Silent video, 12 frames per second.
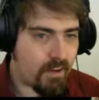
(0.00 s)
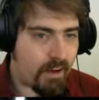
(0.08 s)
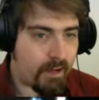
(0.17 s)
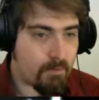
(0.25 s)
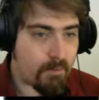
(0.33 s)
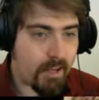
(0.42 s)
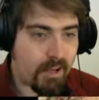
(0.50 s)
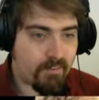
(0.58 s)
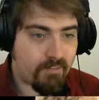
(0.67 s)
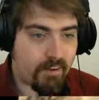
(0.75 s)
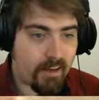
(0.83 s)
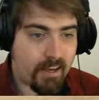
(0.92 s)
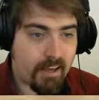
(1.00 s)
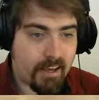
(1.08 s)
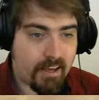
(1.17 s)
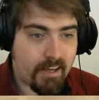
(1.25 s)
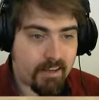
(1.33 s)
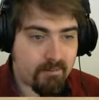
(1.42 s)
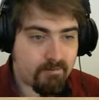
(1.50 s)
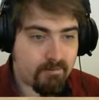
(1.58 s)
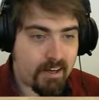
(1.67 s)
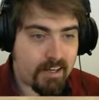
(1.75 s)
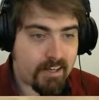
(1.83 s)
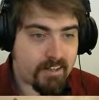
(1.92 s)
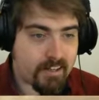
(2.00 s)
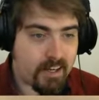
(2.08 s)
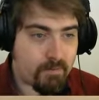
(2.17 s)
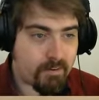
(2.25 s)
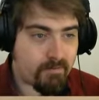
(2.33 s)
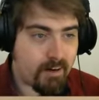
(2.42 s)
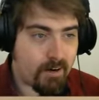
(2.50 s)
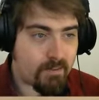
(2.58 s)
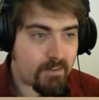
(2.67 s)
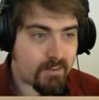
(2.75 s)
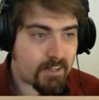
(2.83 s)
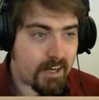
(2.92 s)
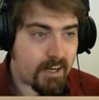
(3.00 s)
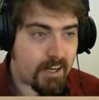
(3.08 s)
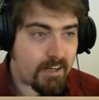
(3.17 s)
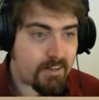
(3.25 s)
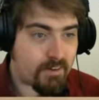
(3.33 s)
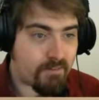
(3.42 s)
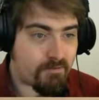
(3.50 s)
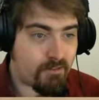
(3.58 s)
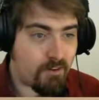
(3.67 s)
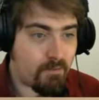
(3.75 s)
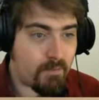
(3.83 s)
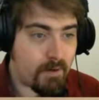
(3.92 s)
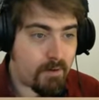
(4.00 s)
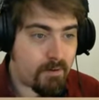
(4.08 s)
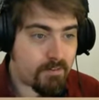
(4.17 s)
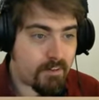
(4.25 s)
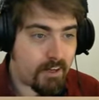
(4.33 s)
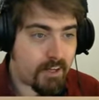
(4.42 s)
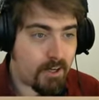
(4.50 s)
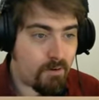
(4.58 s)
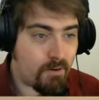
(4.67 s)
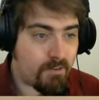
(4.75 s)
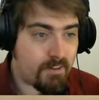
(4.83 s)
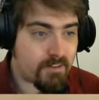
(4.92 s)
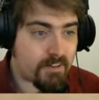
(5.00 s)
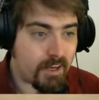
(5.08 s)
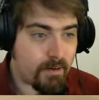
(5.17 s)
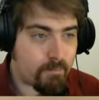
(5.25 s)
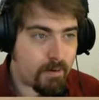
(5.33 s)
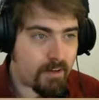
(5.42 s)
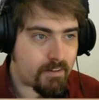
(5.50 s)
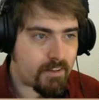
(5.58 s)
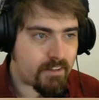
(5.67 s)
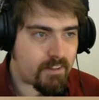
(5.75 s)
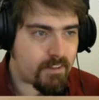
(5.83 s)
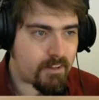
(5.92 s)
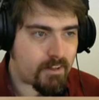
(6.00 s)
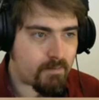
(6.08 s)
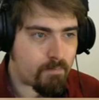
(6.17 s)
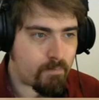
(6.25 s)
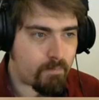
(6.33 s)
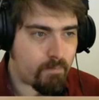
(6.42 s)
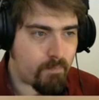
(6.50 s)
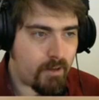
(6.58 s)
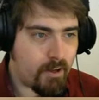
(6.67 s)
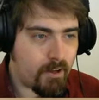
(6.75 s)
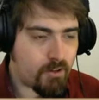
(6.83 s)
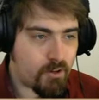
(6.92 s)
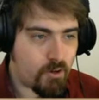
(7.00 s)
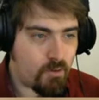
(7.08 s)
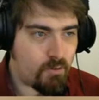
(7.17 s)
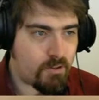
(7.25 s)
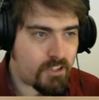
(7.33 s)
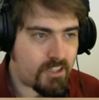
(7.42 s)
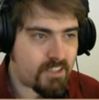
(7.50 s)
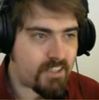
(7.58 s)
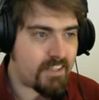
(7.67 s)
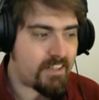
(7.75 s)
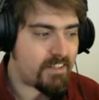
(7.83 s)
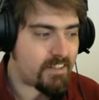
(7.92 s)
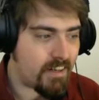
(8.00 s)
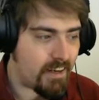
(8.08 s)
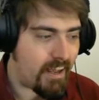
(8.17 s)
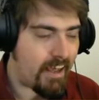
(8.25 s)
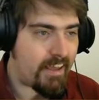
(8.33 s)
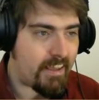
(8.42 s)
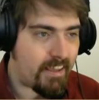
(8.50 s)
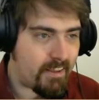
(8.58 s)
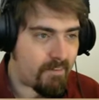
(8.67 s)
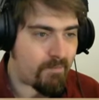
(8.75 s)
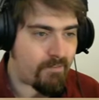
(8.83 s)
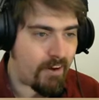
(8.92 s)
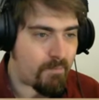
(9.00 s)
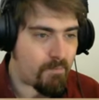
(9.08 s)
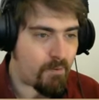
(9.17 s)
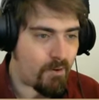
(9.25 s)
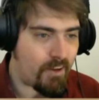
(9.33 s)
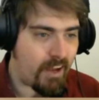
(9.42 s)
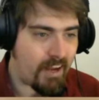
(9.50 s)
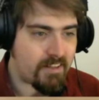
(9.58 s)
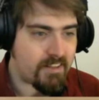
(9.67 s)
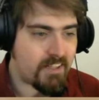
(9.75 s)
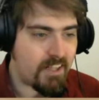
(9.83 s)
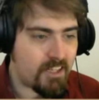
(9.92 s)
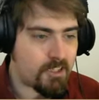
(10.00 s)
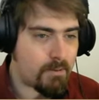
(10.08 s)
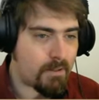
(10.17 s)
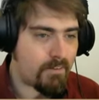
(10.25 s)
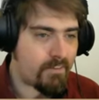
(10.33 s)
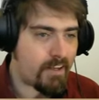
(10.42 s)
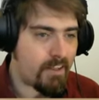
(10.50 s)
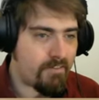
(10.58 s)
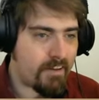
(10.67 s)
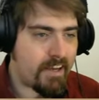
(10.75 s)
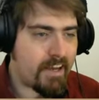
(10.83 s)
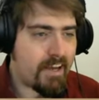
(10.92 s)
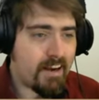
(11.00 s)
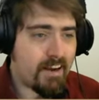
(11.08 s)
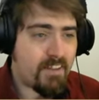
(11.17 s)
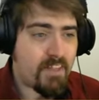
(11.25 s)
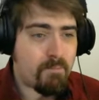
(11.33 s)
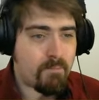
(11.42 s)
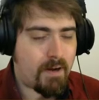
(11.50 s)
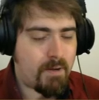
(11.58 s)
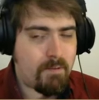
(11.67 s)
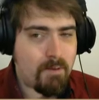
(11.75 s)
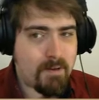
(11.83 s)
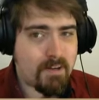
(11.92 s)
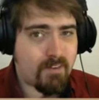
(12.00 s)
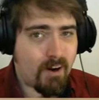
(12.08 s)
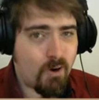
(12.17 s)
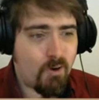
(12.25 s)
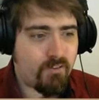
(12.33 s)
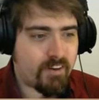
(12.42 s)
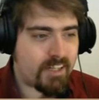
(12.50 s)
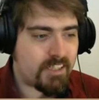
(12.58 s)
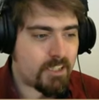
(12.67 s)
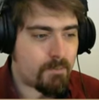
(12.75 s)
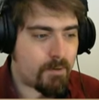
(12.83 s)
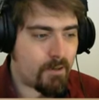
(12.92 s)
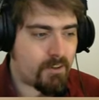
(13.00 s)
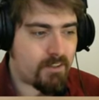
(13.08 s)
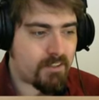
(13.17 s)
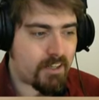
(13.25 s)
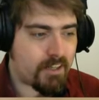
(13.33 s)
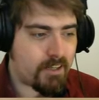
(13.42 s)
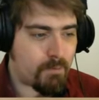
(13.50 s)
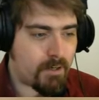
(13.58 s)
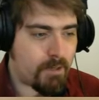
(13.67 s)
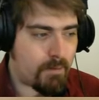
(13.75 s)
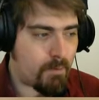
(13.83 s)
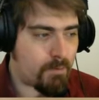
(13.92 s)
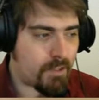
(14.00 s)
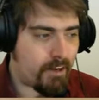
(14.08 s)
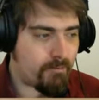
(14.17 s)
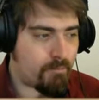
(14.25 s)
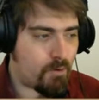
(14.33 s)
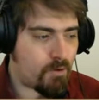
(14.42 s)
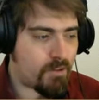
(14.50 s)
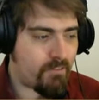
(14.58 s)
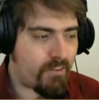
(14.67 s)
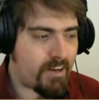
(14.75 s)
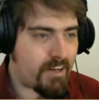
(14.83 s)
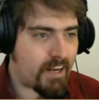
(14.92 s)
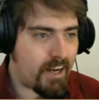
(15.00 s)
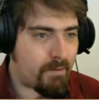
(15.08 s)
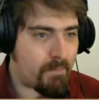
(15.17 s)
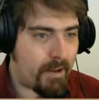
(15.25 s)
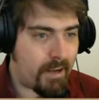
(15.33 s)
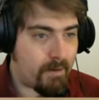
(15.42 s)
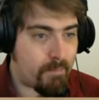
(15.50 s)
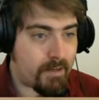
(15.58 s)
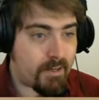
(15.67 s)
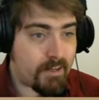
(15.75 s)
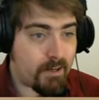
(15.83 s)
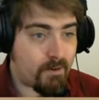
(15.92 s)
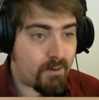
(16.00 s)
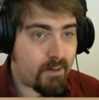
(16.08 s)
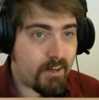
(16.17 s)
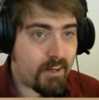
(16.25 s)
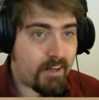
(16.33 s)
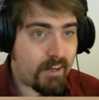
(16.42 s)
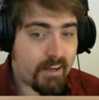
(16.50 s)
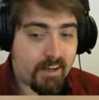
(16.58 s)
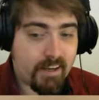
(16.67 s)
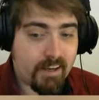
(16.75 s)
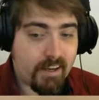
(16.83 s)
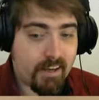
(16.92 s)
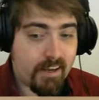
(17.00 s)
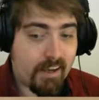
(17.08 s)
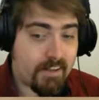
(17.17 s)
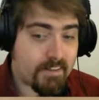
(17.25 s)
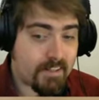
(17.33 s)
And we have a raid coming round the side from Psycho on this side, but this is a two G Cs, a fat boy and a large amount of T three. That might be a bit of overkill, to be honest, and he, he might want to have more defending up here, but you know, It's